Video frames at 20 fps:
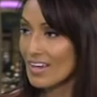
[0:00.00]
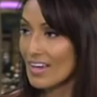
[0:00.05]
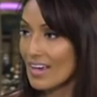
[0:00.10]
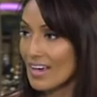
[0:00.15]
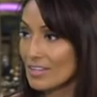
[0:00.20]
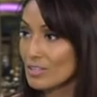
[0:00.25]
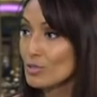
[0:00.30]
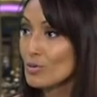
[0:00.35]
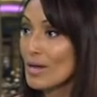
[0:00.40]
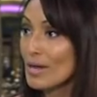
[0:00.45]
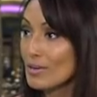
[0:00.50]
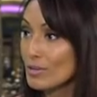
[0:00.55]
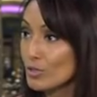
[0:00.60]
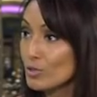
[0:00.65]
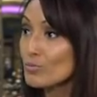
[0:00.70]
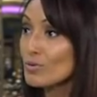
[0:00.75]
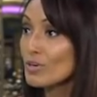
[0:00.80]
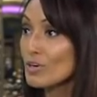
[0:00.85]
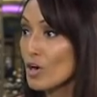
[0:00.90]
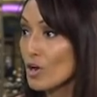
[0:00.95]
and
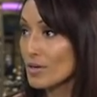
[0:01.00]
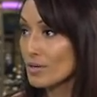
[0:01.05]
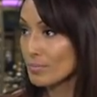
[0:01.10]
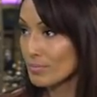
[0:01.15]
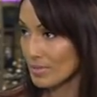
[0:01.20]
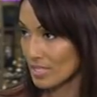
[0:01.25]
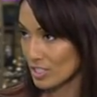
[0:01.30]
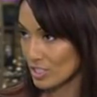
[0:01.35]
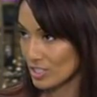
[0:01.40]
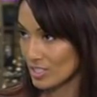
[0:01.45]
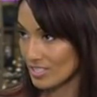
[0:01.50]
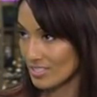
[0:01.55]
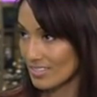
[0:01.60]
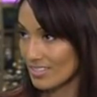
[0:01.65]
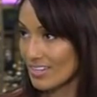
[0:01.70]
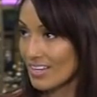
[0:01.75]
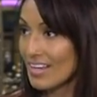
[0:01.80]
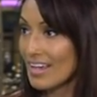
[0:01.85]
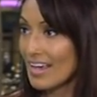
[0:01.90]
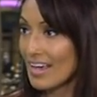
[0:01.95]
you were on a
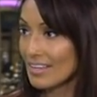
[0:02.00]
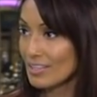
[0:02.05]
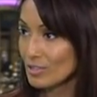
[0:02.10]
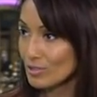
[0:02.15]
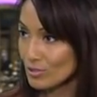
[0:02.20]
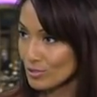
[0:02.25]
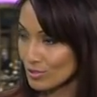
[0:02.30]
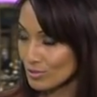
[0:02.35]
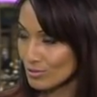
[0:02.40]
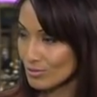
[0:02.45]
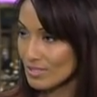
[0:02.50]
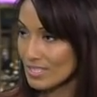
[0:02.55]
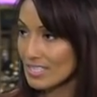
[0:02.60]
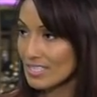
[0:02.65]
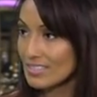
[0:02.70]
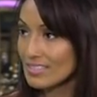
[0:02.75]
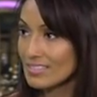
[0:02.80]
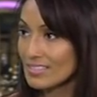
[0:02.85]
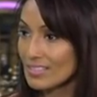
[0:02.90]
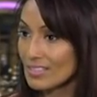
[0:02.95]
mission, and you
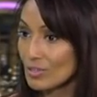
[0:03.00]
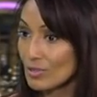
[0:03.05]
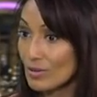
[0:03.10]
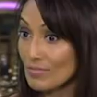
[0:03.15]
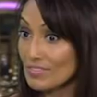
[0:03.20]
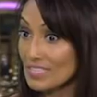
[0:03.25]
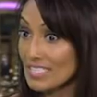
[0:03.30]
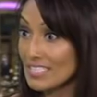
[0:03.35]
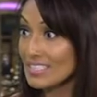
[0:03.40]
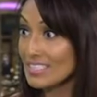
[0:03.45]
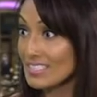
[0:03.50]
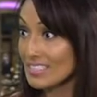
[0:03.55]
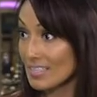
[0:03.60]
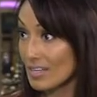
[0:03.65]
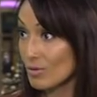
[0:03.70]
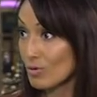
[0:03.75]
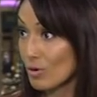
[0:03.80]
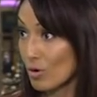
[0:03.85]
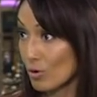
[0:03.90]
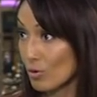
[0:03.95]
have taken it
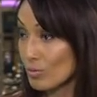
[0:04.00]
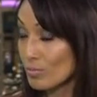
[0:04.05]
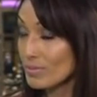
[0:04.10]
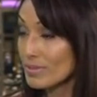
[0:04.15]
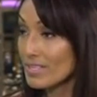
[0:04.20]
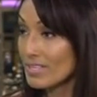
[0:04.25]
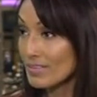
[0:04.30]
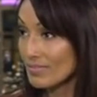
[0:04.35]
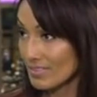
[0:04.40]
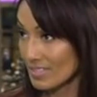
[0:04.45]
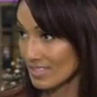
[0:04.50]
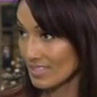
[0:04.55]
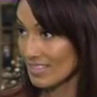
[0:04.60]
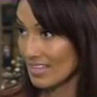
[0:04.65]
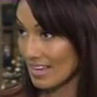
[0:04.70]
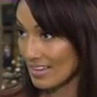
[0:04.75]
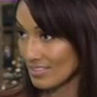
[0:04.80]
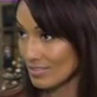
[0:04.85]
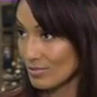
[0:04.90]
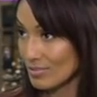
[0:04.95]
now globally with
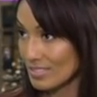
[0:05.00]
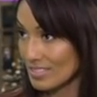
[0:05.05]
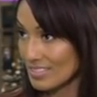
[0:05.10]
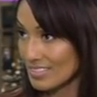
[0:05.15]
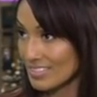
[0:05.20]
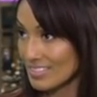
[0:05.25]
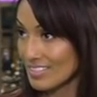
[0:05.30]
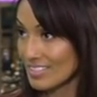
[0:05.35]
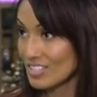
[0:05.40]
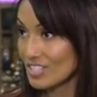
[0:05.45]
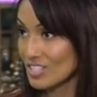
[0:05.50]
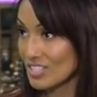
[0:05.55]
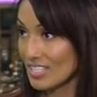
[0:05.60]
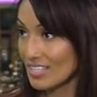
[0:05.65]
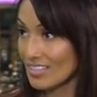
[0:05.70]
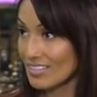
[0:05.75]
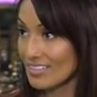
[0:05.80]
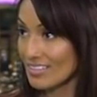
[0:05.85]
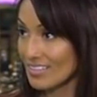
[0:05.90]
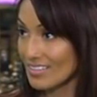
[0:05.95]
that research,
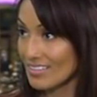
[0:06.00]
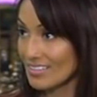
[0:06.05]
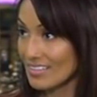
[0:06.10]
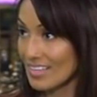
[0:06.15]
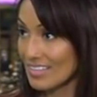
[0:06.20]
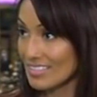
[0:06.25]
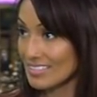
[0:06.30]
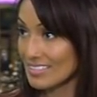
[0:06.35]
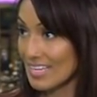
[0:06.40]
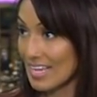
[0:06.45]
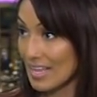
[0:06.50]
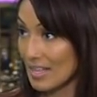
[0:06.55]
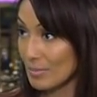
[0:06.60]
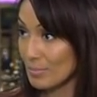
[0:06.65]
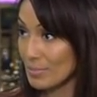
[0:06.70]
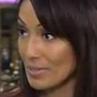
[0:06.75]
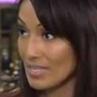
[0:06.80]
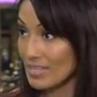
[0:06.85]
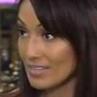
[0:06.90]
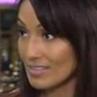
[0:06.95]
and that's
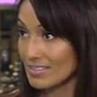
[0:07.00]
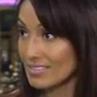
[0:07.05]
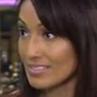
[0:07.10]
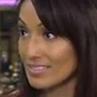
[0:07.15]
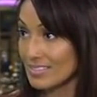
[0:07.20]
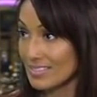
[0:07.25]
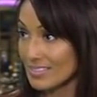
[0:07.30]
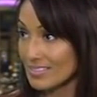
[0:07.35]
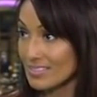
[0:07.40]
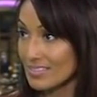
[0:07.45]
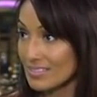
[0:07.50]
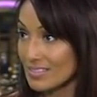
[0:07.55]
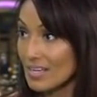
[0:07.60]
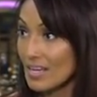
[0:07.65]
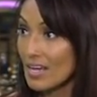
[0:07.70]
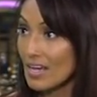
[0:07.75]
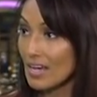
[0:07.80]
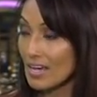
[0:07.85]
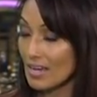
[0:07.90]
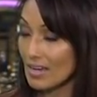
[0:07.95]
helping us since,
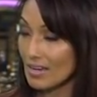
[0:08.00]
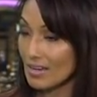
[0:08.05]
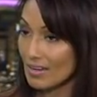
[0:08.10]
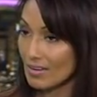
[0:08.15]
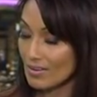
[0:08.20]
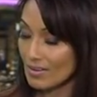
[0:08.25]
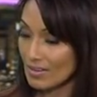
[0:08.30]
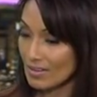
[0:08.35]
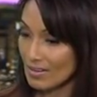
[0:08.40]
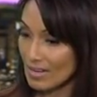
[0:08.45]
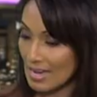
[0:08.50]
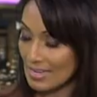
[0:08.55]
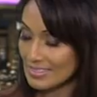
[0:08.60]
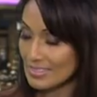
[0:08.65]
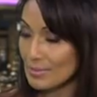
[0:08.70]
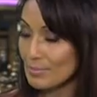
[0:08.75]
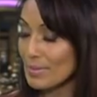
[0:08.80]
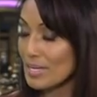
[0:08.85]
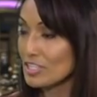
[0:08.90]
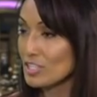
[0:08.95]

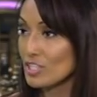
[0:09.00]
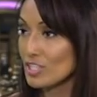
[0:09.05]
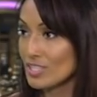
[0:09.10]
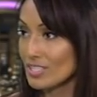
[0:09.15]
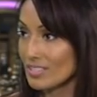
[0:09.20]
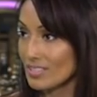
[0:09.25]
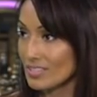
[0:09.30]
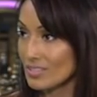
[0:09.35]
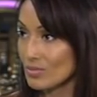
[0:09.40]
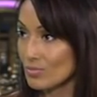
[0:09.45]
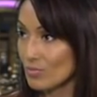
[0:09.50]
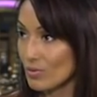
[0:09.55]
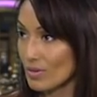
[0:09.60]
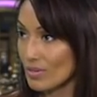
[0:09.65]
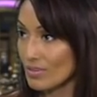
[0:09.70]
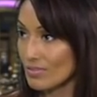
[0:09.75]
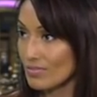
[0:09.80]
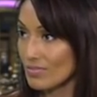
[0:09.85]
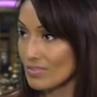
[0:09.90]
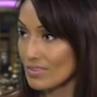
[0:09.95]
as I mentioned, it's
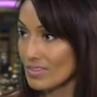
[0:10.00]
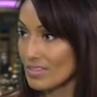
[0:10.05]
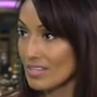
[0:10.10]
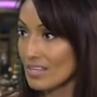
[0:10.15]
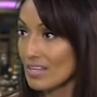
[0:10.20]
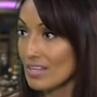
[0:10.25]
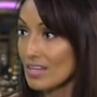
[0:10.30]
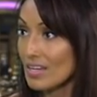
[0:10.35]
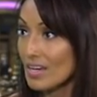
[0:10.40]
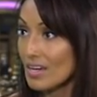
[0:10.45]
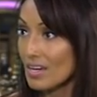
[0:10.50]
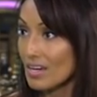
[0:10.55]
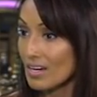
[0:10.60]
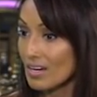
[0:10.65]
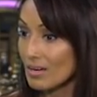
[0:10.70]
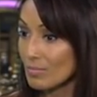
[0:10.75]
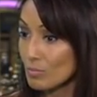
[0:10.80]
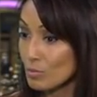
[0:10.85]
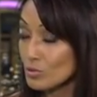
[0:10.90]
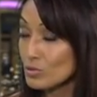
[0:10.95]
one of the
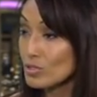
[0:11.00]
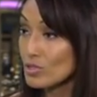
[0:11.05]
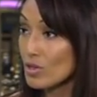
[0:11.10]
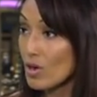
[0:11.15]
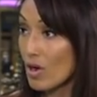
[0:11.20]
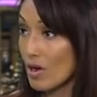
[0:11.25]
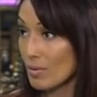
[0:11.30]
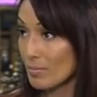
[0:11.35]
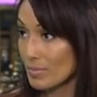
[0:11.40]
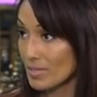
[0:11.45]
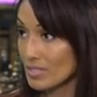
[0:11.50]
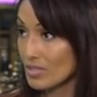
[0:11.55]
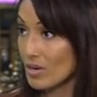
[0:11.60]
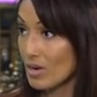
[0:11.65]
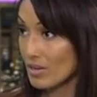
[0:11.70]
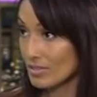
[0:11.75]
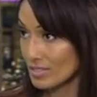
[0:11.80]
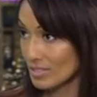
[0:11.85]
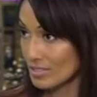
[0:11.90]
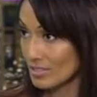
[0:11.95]
most common
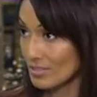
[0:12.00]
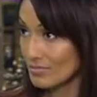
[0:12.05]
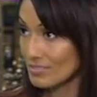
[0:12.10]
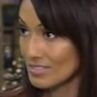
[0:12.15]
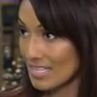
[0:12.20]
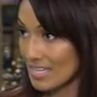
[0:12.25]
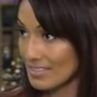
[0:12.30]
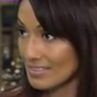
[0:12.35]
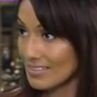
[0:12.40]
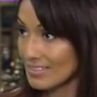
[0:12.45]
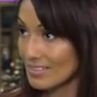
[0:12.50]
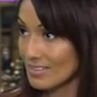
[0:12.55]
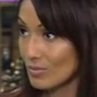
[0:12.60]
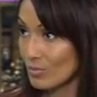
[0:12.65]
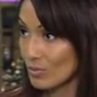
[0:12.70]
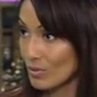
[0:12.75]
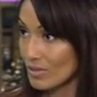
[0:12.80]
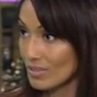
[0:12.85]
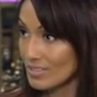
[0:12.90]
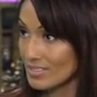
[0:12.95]
causes of death in the
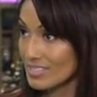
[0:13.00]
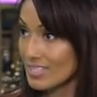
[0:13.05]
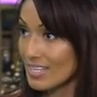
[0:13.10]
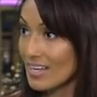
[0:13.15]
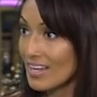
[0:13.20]
world.